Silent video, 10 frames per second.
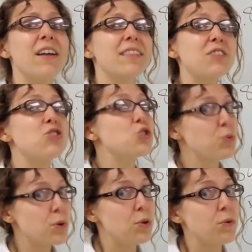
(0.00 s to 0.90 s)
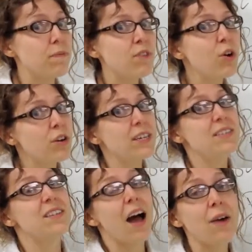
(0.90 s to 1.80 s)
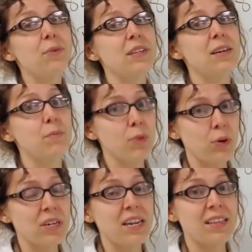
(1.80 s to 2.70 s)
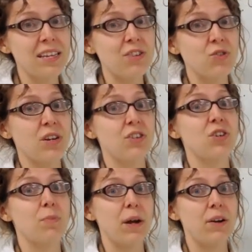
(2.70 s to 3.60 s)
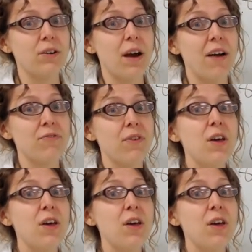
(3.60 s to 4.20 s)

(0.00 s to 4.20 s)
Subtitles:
That's true. The hook is not really important in the introduction paragraph.